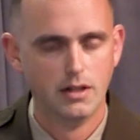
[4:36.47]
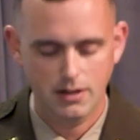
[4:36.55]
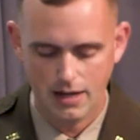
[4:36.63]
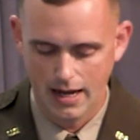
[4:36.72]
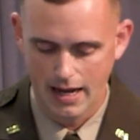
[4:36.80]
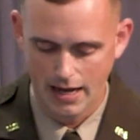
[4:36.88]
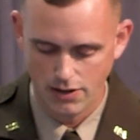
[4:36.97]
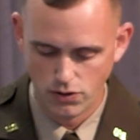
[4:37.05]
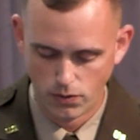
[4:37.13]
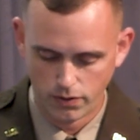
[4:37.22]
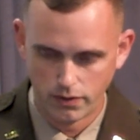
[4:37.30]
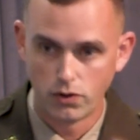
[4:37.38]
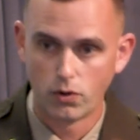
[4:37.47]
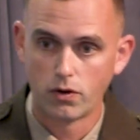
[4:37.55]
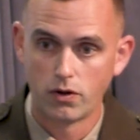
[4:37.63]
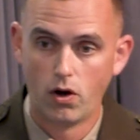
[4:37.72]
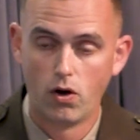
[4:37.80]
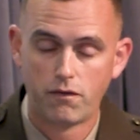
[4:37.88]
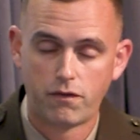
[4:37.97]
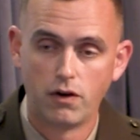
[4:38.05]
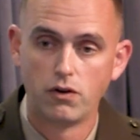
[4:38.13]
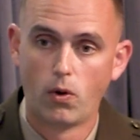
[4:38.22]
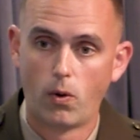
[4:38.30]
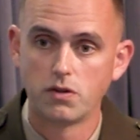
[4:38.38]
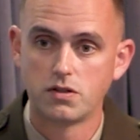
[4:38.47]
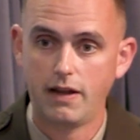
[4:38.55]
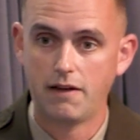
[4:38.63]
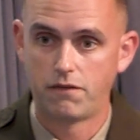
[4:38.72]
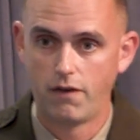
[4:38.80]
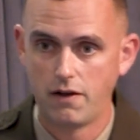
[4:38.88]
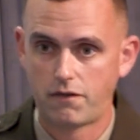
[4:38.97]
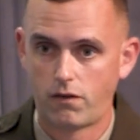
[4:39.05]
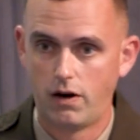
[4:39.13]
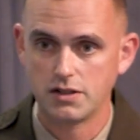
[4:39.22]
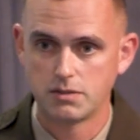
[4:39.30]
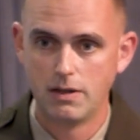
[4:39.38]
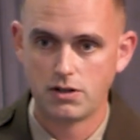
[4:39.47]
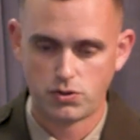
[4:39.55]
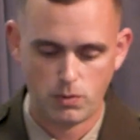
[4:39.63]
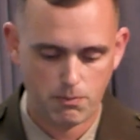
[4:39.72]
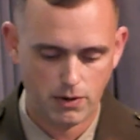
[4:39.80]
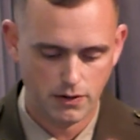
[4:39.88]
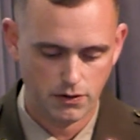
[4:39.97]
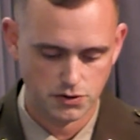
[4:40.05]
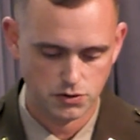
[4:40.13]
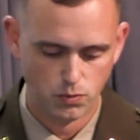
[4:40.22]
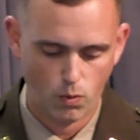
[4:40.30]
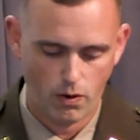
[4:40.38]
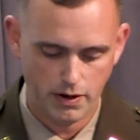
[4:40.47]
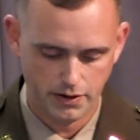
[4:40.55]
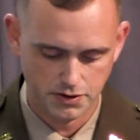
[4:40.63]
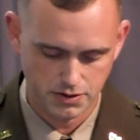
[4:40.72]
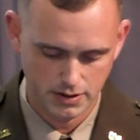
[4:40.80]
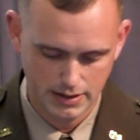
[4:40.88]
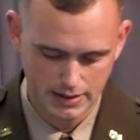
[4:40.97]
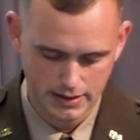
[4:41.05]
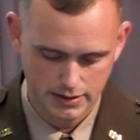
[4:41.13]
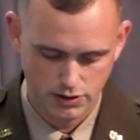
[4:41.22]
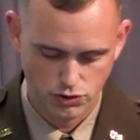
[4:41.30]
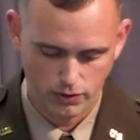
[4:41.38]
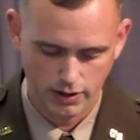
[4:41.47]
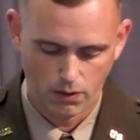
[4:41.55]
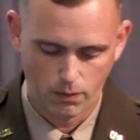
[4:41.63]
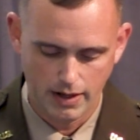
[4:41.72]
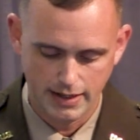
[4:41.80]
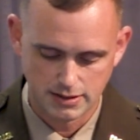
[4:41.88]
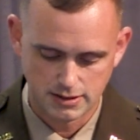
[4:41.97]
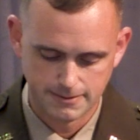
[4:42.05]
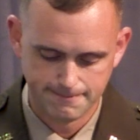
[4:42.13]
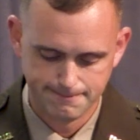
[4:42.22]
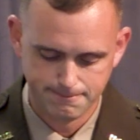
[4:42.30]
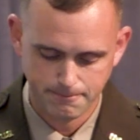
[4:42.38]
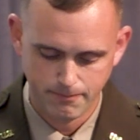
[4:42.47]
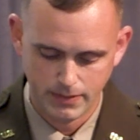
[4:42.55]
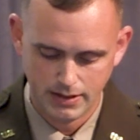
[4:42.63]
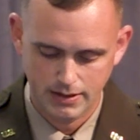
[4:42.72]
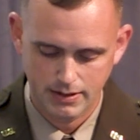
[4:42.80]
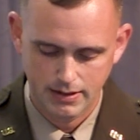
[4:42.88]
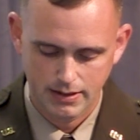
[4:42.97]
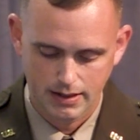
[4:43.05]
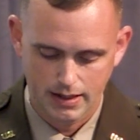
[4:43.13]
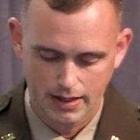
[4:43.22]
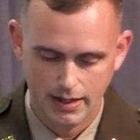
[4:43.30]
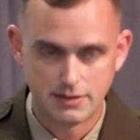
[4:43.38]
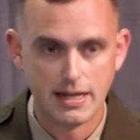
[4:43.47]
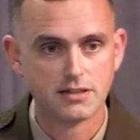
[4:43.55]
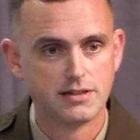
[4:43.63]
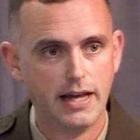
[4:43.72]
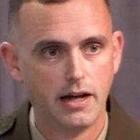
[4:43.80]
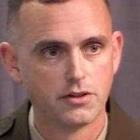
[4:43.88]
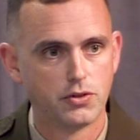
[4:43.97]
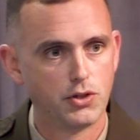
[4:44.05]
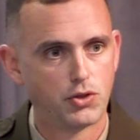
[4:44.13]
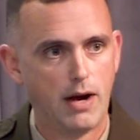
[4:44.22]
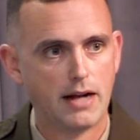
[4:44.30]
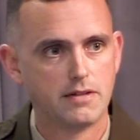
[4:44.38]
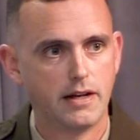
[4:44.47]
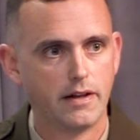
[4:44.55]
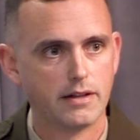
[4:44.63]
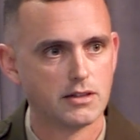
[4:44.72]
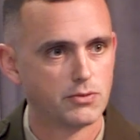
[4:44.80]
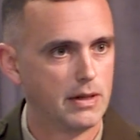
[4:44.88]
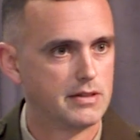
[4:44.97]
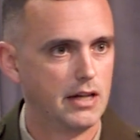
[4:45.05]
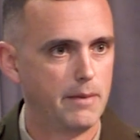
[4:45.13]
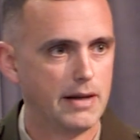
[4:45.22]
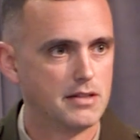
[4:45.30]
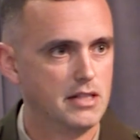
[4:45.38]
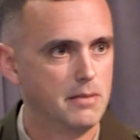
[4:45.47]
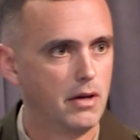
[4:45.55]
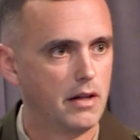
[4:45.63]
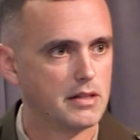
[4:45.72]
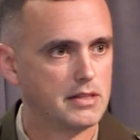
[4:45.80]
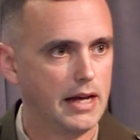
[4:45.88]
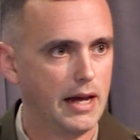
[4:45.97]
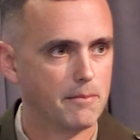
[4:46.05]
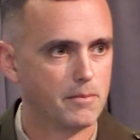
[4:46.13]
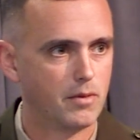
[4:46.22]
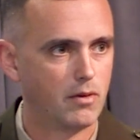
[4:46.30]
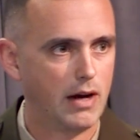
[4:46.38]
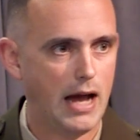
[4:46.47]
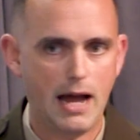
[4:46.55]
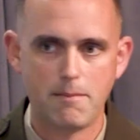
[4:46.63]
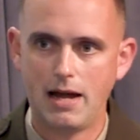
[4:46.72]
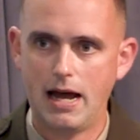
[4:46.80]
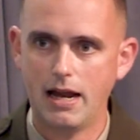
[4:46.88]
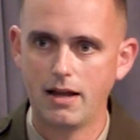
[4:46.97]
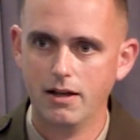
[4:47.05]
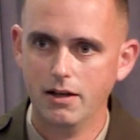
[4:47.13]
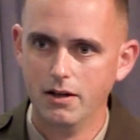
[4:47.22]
and you're the front door to that fight for us to make sure we bring in those new warriors to join our ranks. It takes talent to attract talent. That's what I tell my team all the time. Right? I'm not